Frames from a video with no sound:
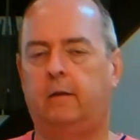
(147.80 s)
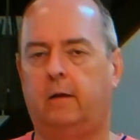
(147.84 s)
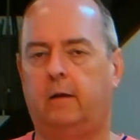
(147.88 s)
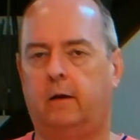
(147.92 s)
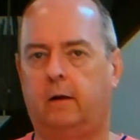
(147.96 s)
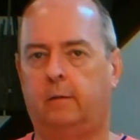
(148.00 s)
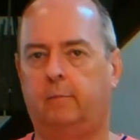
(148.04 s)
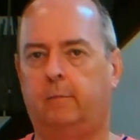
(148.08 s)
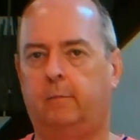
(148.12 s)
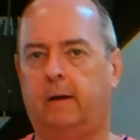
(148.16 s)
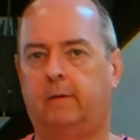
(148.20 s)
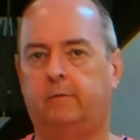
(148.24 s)

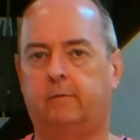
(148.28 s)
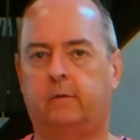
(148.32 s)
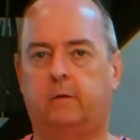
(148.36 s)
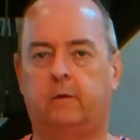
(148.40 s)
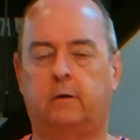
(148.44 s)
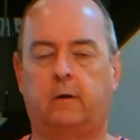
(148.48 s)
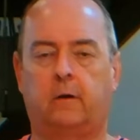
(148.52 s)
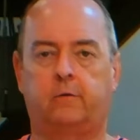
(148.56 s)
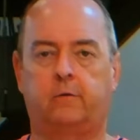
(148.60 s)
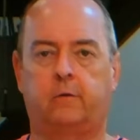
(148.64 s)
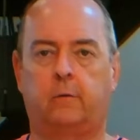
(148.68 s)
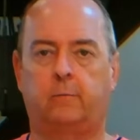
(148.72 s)
um, as a
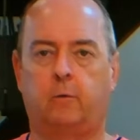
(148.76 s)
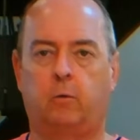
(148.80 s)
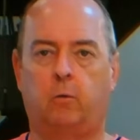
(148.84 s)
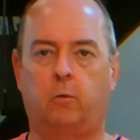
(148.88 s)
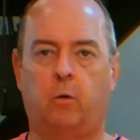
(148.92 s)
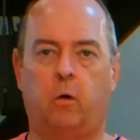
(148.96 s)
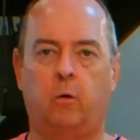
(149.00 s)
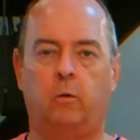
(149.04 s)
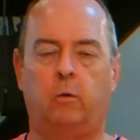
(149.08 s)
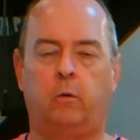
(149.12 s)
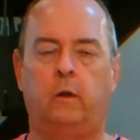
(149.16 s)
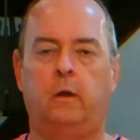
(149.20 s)
custom
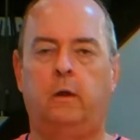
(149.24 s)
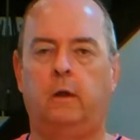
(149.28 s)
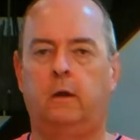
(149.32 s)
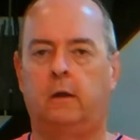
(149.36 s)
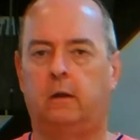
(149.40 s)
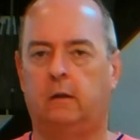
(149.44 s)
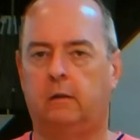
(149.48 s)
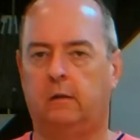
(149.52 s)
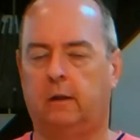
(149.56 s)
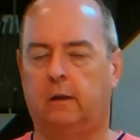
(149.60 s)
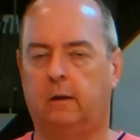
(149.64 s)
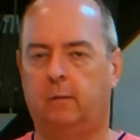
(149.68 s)
quote,
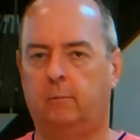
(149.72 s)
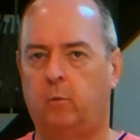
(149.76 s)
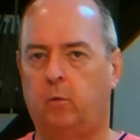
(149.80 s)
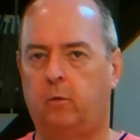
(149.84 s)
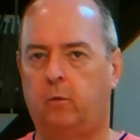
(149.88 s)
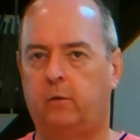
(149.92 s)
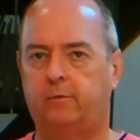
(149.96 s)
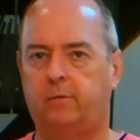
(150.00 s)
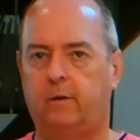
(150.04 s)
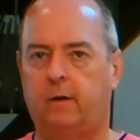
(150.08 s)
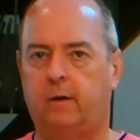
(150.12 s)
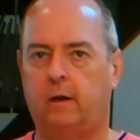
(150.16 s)
a little
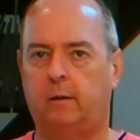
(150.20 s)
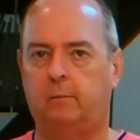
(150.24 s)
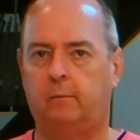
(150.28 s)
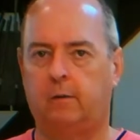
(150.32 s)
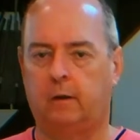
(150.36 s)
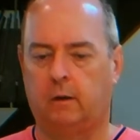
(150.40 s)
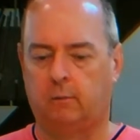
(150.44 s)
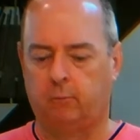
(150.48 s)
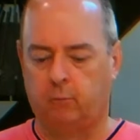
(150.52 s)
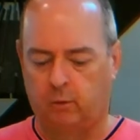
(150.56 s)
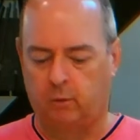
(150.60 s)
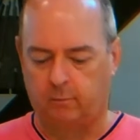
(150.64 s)
more time, a
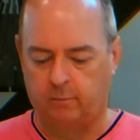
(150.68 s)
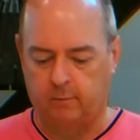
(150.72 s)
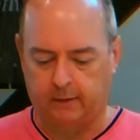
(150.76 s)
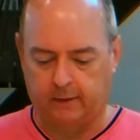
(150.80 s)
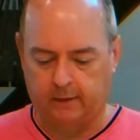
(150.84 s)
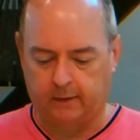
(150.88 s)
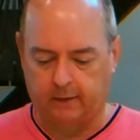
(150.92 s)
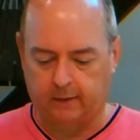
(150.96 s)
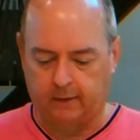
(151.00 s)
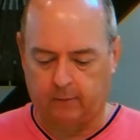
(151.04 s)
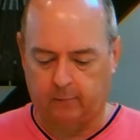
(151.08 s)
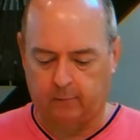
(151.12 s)
little more
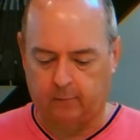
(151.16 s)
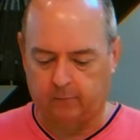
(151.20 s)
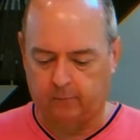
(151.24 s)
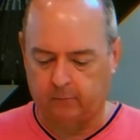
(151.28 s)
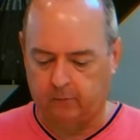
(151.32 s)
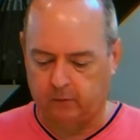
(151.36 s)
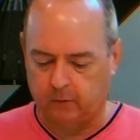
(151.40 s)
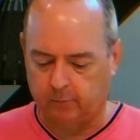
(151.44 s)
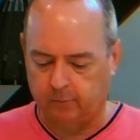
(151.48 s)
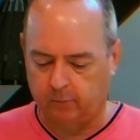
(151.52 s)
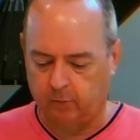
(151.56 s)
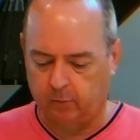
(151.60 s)
money,
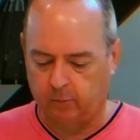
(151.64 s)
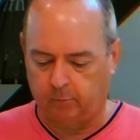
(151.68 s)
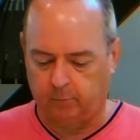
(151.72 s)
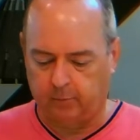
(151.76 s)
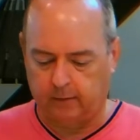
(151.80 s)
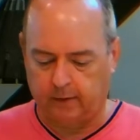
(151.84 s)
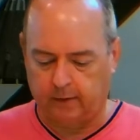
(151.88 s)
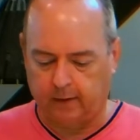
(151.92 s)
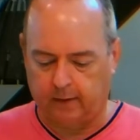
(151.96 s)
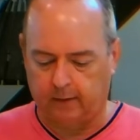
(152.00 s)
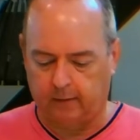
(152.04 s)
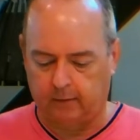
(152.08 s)
non-returnable,
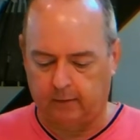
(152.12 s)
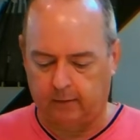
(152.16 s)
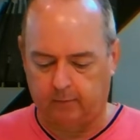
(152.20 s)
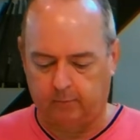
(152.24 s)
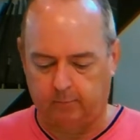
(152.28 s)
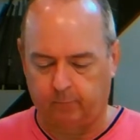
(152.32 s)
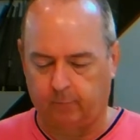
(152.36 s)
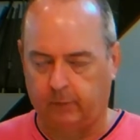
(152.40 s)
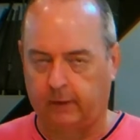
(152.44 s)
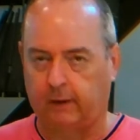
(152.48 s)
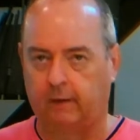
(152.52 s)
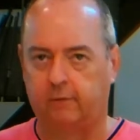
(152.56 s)
but I,
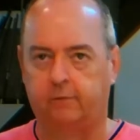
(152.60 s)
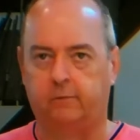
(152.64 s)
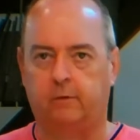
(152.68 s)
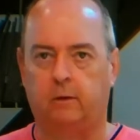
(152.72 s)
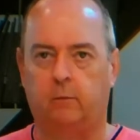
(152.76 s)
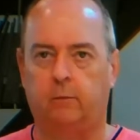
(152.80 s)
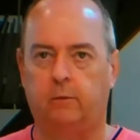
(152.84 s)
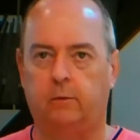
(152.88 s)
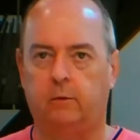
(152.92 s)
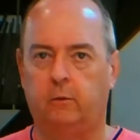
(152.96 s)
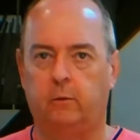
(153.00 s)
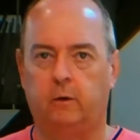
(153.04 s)
like I
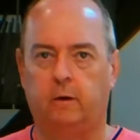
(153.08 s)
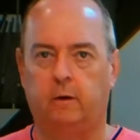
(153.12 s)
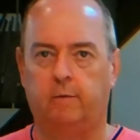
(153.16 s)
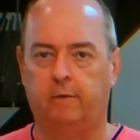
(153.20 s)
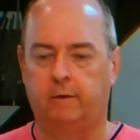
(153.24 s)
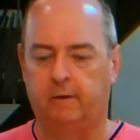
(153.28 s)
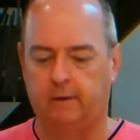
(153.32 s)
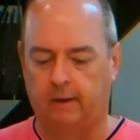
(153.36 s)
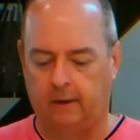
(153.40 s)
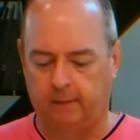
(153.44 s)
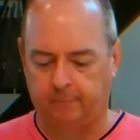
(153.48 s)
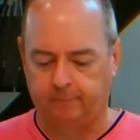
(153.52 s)
said, we do it
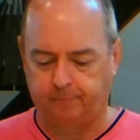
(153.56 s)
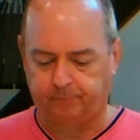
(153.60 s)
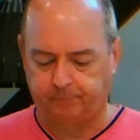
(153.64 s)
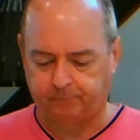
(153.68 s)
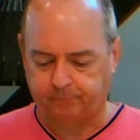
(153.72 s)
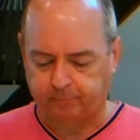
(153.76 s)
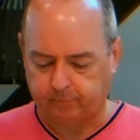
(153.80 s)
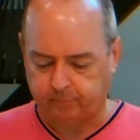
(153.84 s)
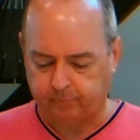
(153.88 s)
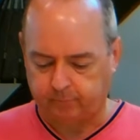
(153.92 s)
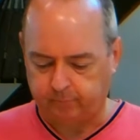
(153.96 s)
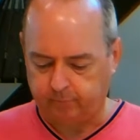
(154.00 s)
every day.
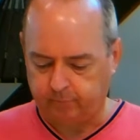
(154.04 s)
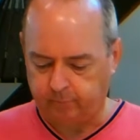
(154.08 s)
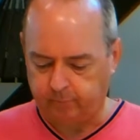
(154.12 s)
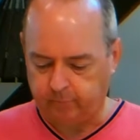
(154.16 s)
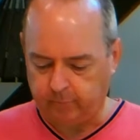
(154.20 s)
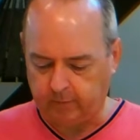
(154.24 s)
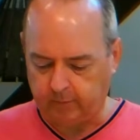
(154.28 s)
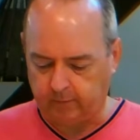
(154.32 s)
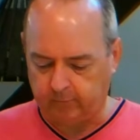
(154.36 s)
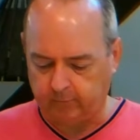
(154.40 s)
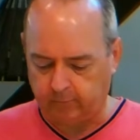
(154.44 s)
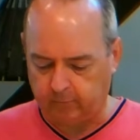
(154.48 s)

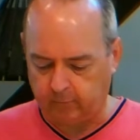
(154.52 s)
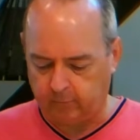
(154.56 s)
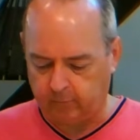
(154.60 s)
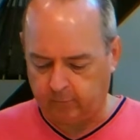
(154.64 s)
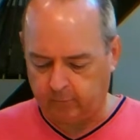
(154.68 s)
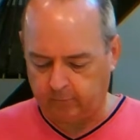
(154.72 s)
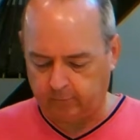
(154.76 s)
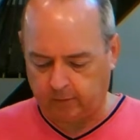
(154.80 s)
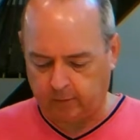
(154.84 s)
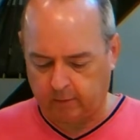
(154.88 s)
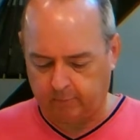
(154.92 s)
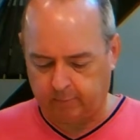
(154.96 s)
So
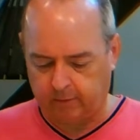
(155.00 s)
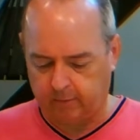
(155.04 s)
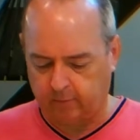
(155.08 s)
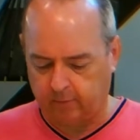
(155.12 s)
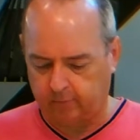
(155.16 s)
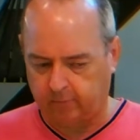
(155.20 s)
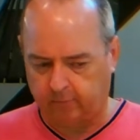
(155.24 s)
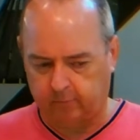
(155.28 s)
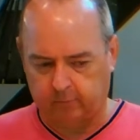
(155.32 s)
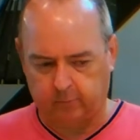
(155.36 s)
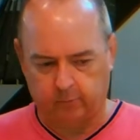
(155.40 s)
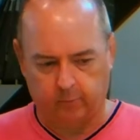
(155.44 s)
those are going to be your
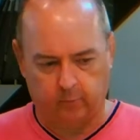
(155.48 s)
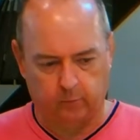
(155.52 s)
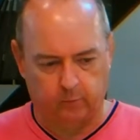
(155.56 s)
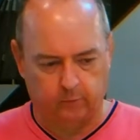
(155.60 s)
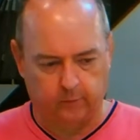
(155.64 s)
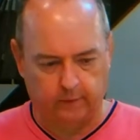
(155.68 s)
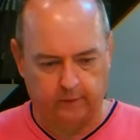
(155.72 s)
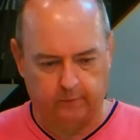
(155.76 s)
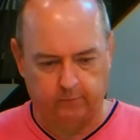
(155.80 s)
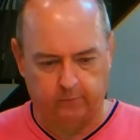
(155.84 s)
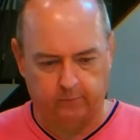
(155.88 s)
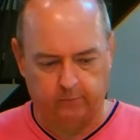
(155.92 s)
adjustable
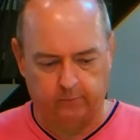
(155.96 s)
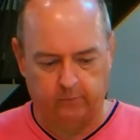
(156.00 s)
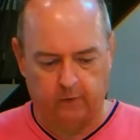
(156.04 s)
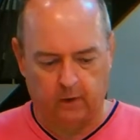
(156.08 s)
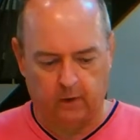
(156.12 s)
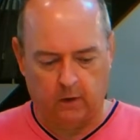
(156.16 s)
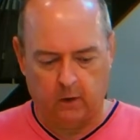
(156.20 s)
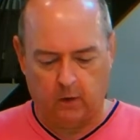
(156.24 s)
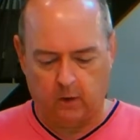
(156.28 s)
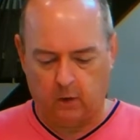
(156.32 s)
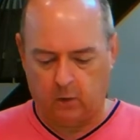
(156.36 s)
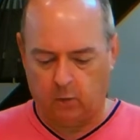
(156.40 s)
ranges.
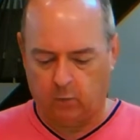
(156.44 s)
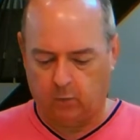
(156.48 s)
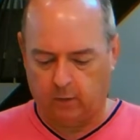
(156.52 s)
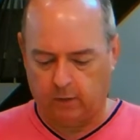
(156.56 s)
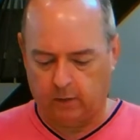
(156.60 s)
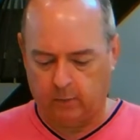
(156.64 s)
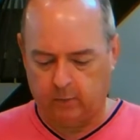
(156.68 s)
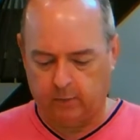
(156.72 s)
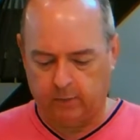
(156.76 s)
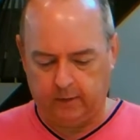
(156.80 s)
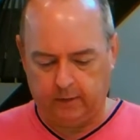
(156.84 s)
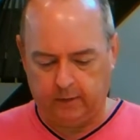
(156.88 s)

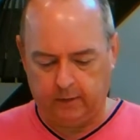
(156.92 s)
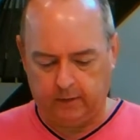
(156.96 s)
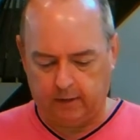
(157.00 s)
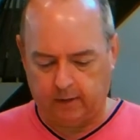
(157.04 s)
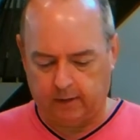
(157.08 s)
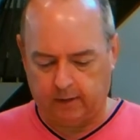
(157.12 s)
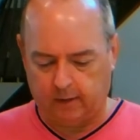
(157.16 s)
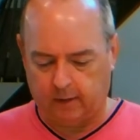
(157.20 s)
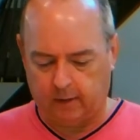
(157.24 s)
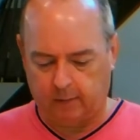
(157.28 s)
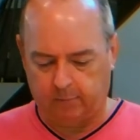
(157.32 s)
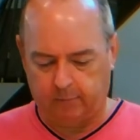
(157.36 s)
Why don't we
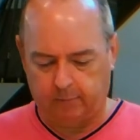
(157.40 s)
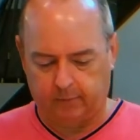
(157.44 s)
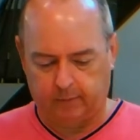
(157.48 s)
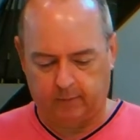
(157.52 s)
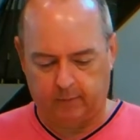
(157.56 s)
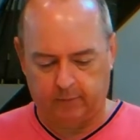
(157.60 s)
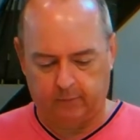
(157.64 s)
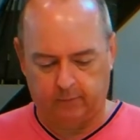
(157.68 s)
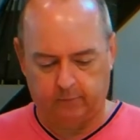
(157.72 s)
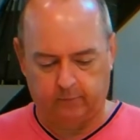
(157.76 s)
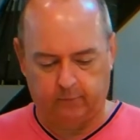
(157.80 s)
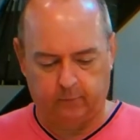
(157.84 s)
hop
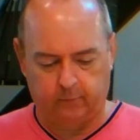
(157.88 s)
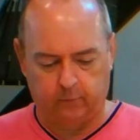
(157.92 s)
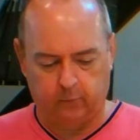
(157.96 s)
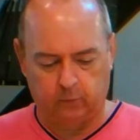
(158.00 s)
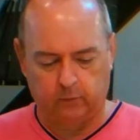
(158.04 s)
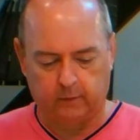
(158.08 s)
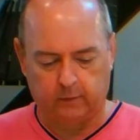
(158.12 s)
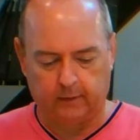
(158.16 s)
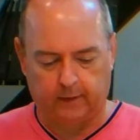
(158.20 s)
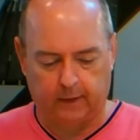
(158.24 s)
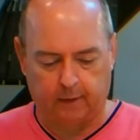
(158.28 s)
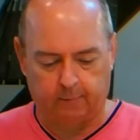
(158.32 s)

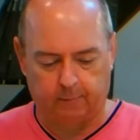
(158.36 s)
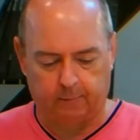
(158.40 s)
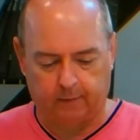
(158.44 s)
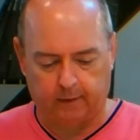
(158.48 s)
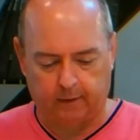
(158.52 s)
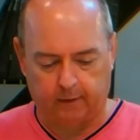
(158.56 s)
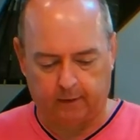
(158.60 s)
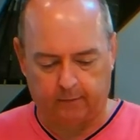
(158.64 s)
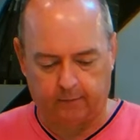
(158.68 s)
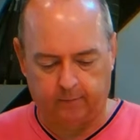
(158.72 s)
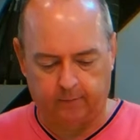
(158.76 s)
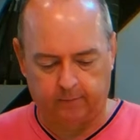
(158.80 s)
into
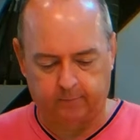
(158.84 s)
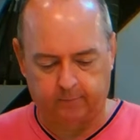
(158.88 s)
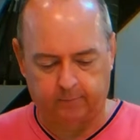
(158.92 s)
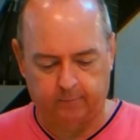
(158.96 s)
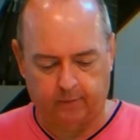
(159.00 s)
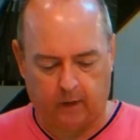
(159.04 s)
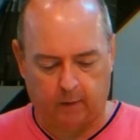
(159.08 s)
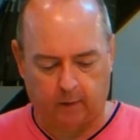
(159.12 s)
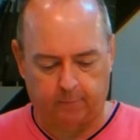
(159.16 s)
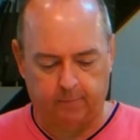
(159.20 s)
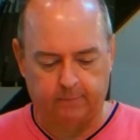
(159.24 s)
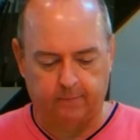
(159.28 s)
lamping on this?
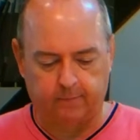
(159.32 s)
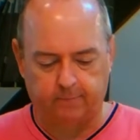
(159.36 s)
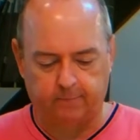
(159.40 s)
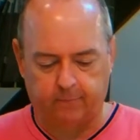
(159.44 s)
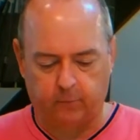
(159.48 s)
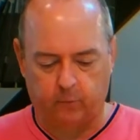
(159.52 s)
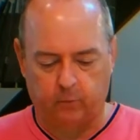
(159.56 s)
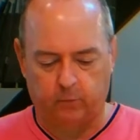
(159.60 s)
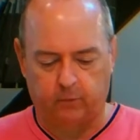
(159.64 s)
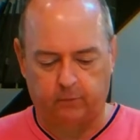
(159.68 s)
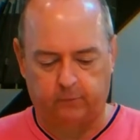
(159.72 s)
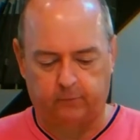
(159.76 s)
Hubbardton
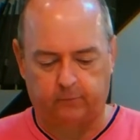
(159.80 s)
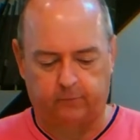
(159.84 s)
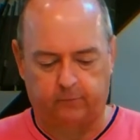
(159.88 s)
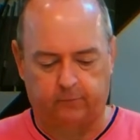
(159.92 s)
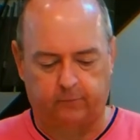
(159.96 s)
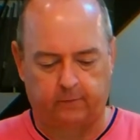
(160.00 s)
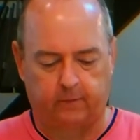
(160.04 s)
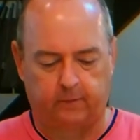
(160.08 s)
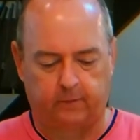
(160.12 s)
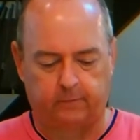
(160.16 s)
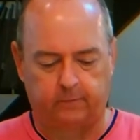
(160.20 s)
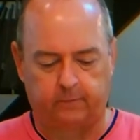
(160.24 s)
Forge
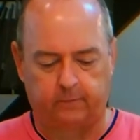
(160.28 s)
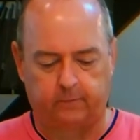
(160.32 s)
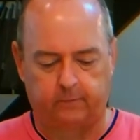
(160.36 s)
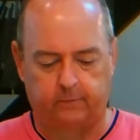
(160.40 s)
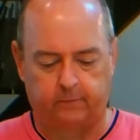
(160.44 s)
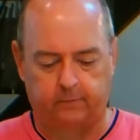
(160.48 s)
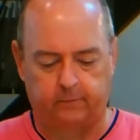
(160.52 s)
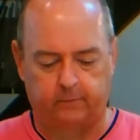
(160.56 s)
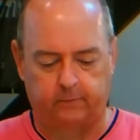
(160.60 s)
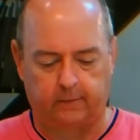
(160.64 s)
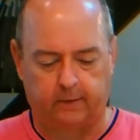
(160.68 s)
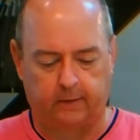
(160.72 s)
says
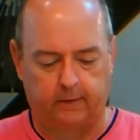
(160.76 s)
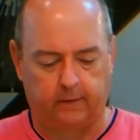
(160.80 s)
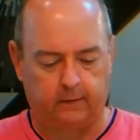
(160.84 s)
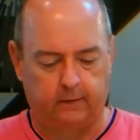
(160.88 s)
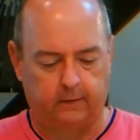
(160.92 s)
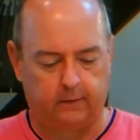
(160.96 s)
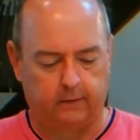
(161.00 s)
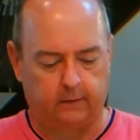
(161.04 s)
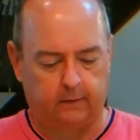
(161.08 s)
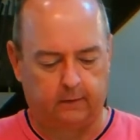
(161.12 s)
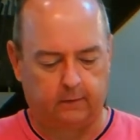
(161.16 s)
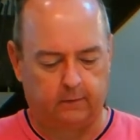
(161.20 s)
this is
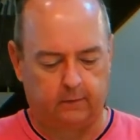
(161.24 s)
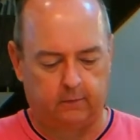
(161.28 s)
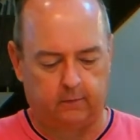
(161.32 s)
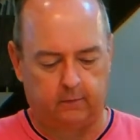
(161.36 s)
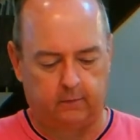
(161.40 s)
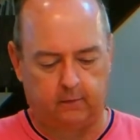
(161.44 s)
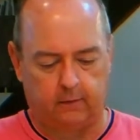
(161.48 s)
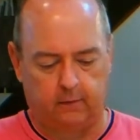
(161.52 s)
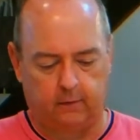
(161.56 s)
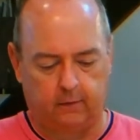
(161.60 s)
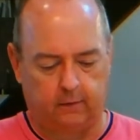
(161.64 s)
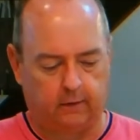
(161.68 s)
a, an,
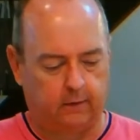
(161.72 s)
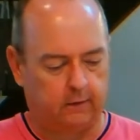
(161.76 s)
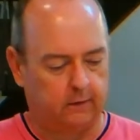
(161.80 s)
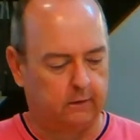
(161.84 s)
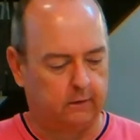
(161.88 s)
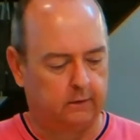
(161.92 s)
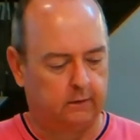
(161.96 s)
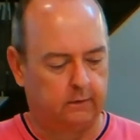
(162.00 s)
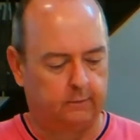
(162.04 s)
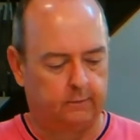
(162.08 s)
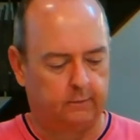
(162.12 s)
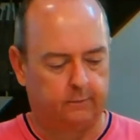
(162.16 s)

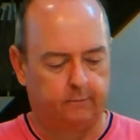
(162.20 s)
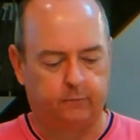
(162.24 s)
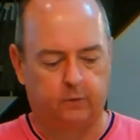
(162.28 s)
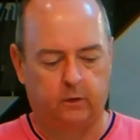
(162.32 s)
a uh,